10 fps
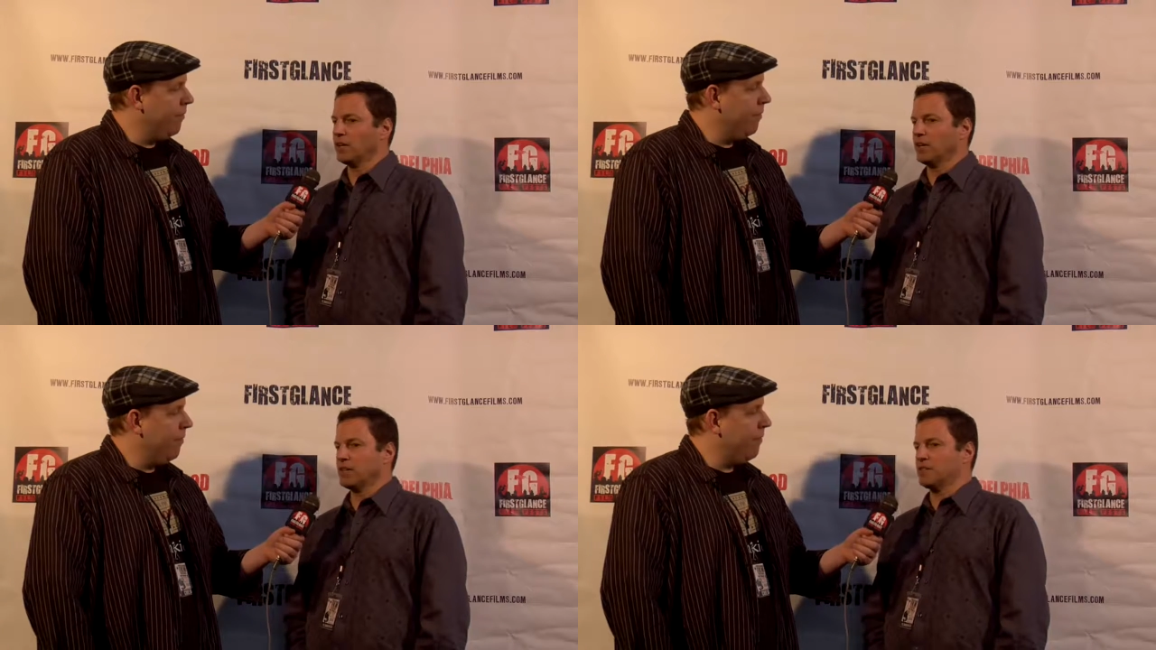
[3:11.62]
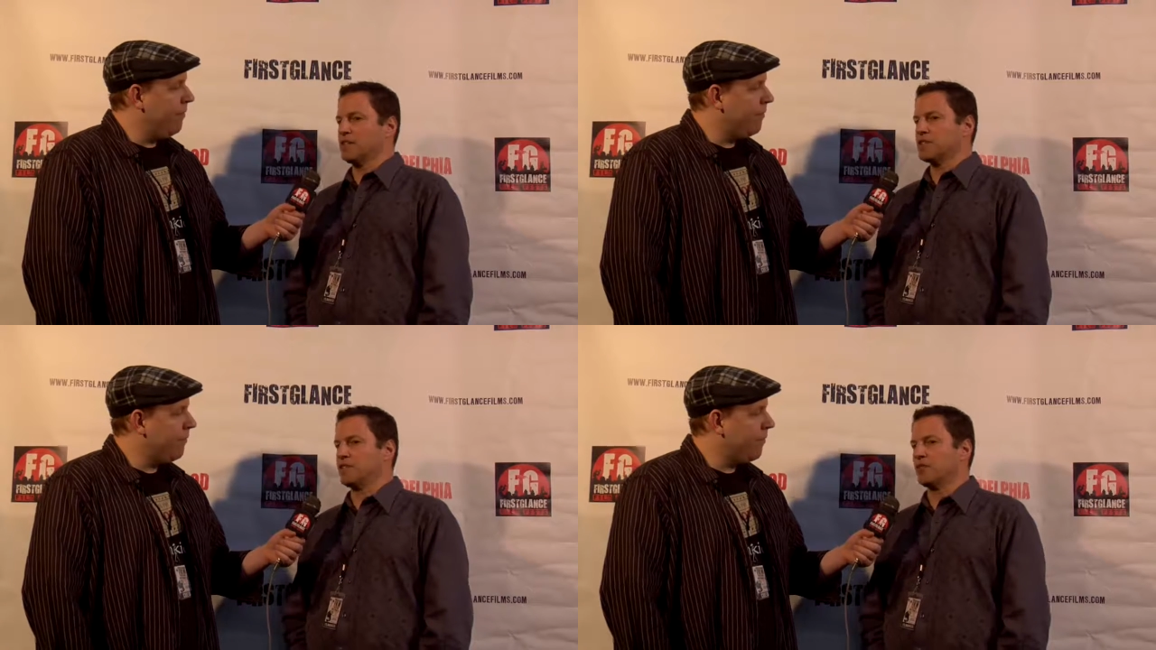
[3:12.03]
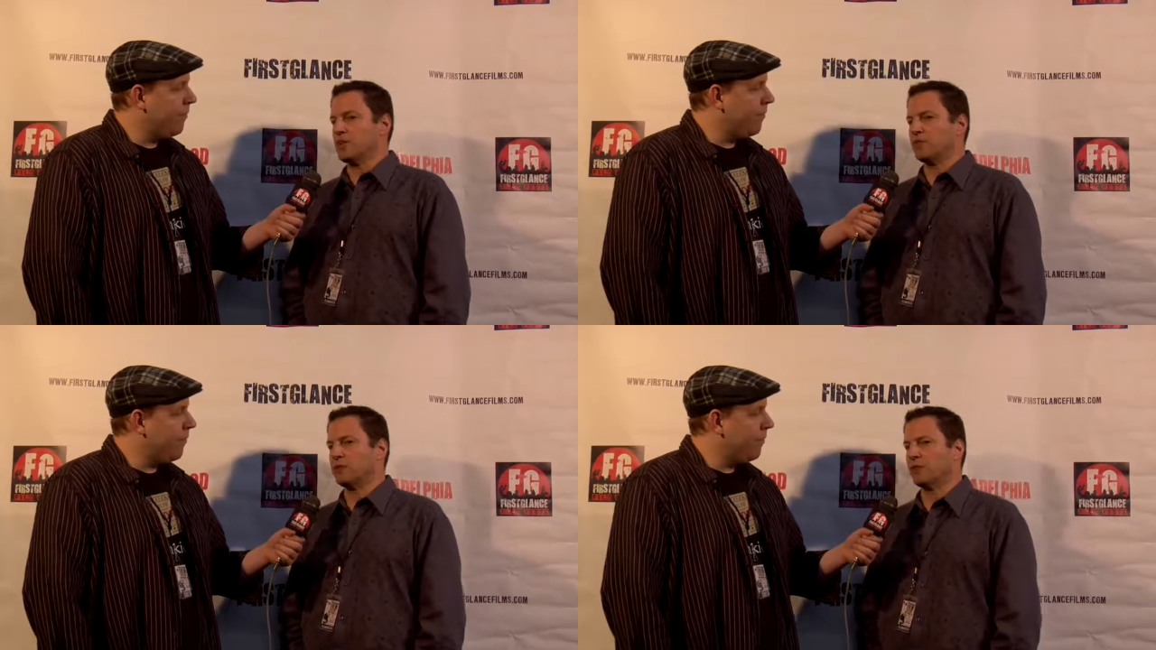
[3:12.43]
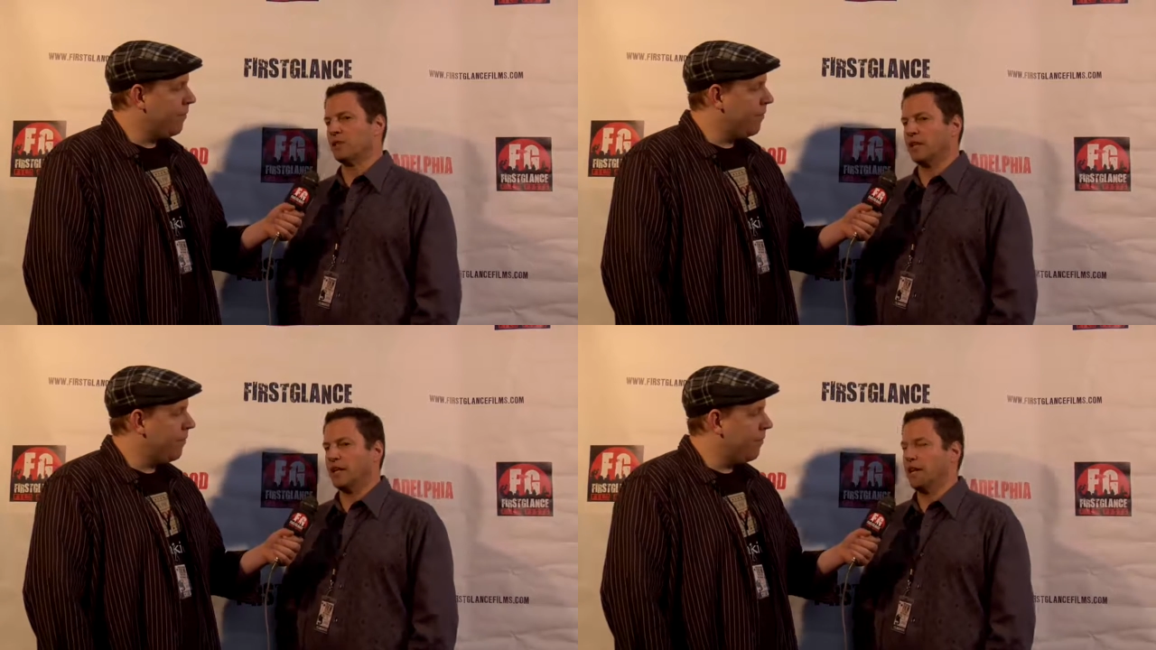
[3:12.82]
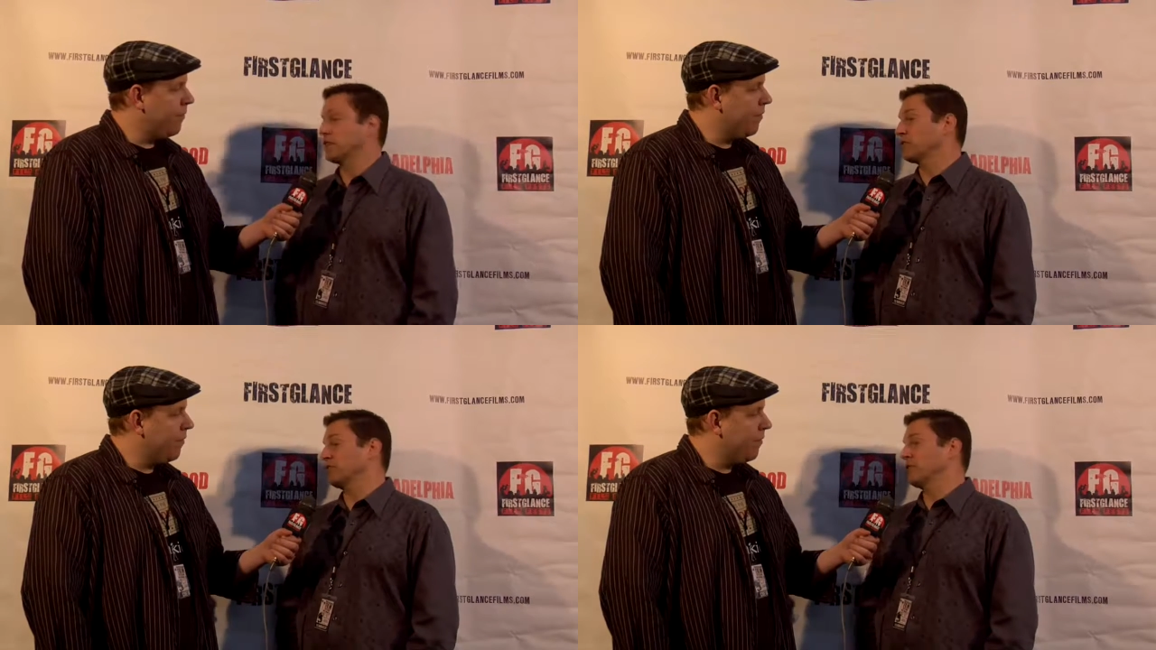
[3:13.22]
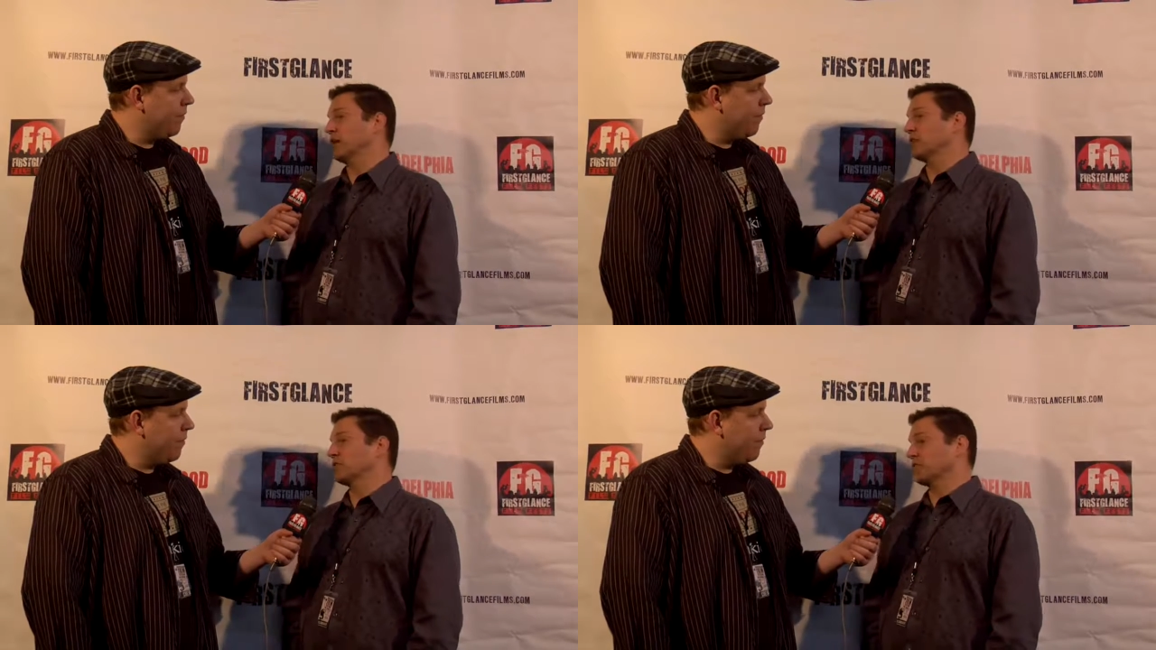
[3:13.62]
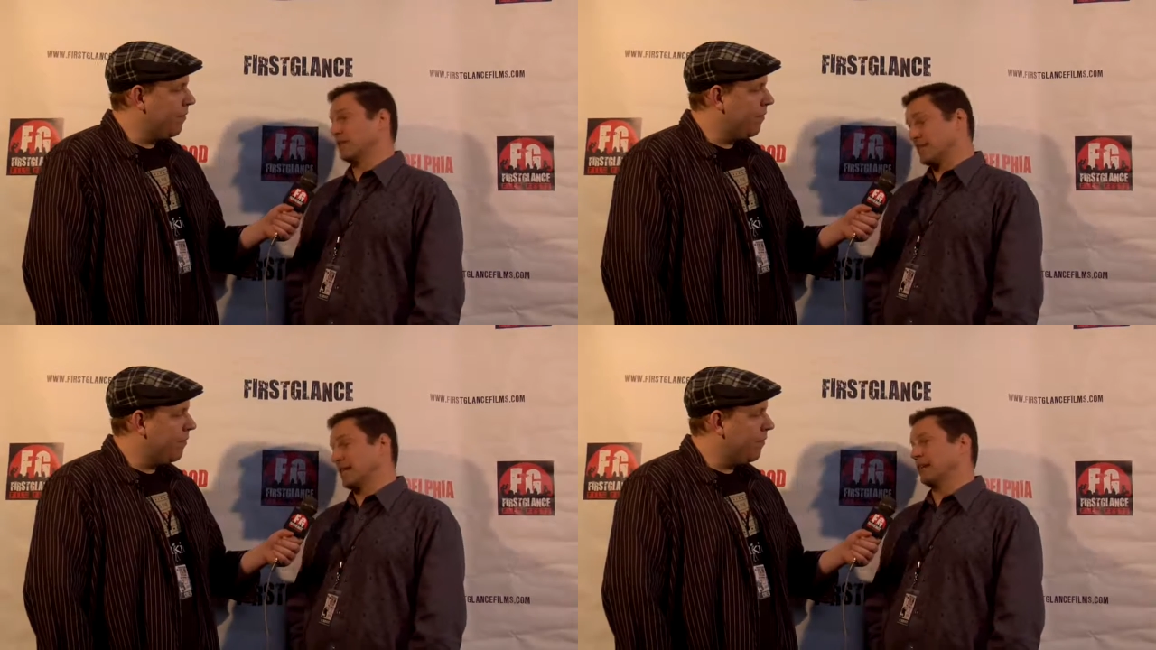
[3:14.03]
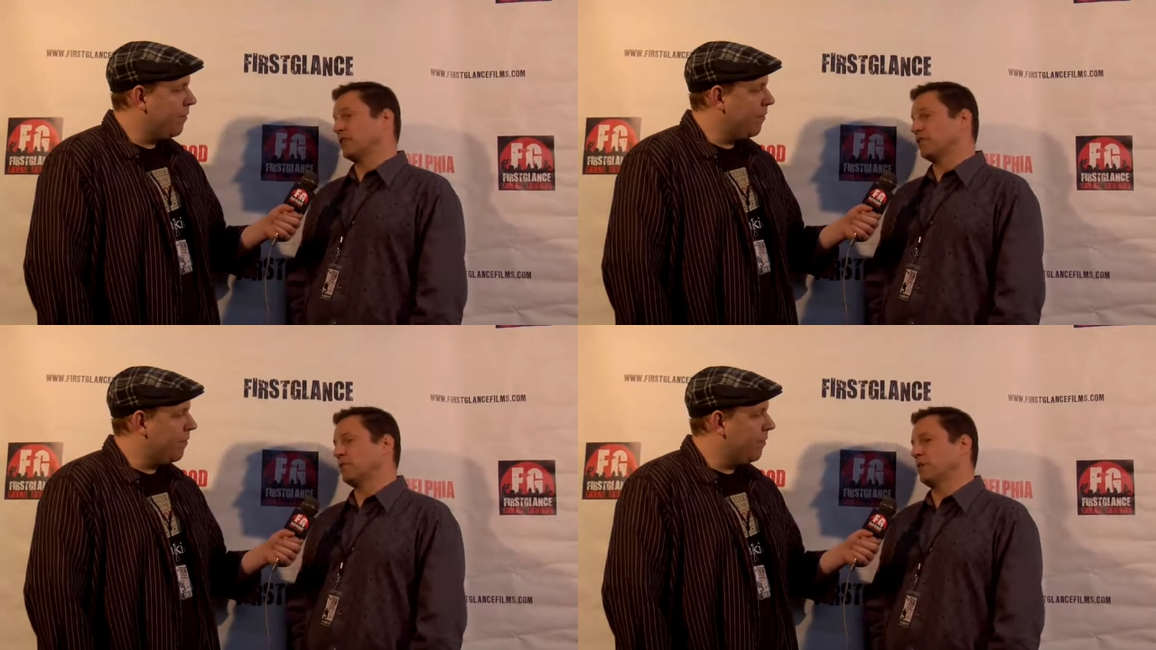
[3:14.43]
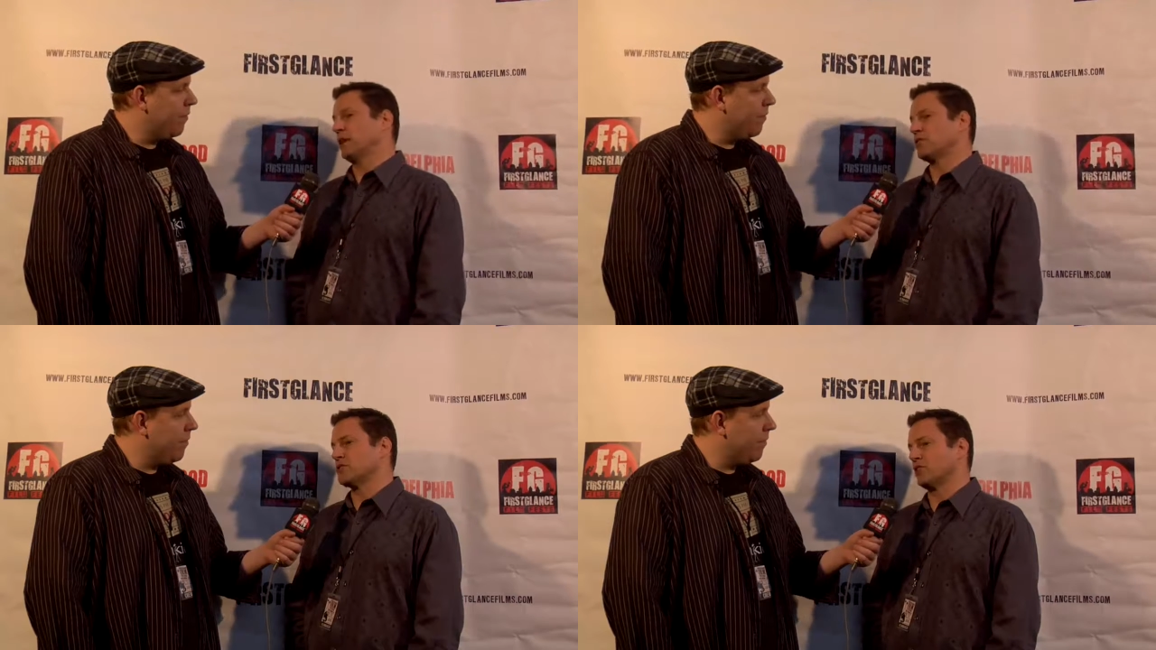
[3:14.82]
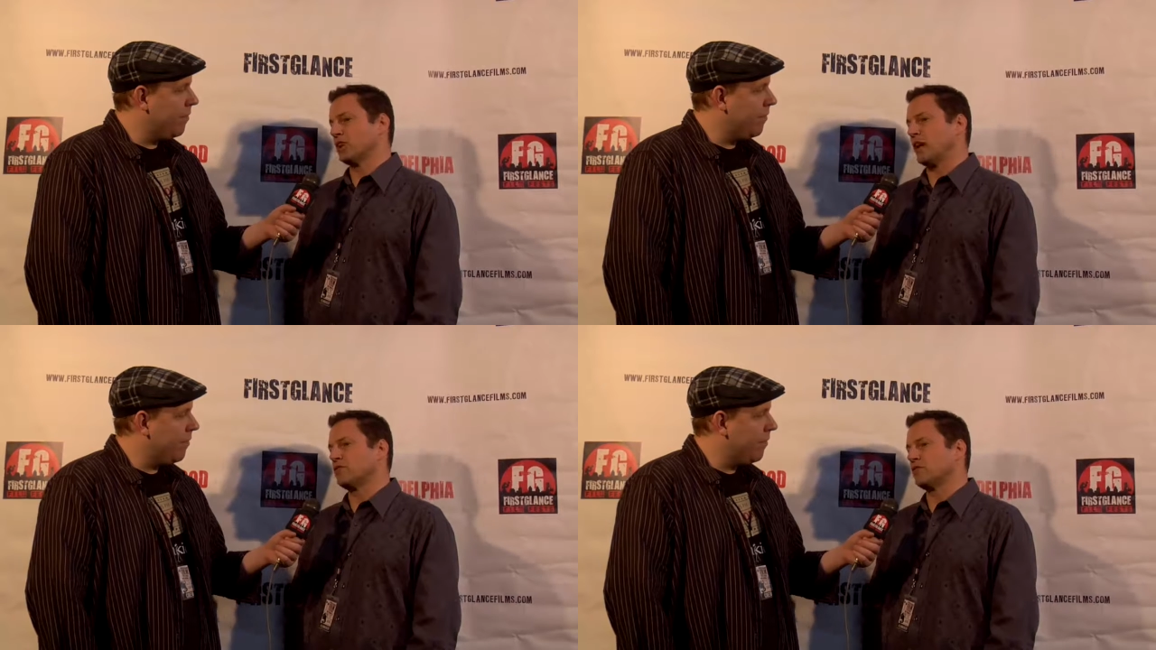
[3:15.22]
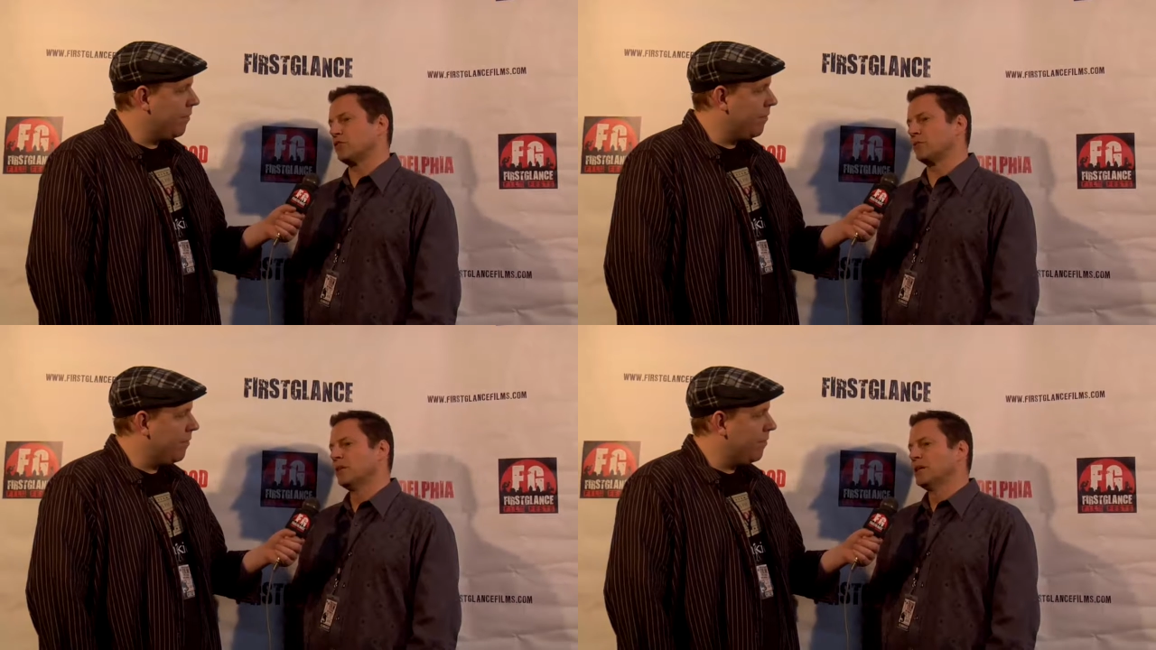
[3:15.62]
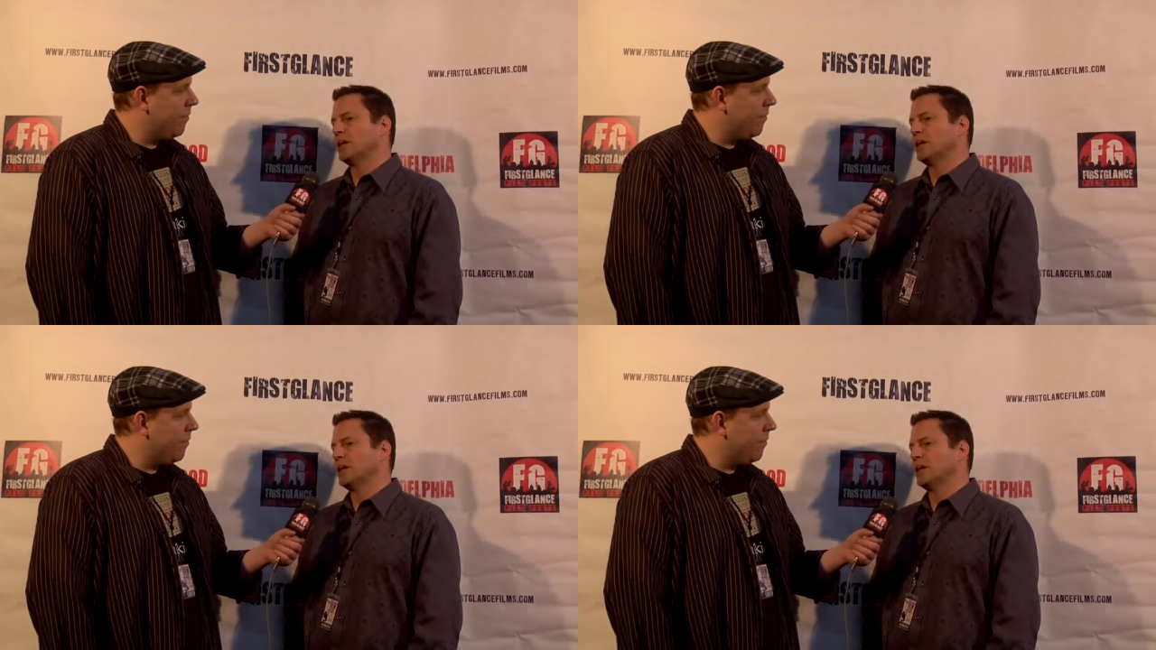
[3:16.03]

Speaker 1: looking at the festivals that really cater to filmmakers, really take care of filmmakers and look out for them,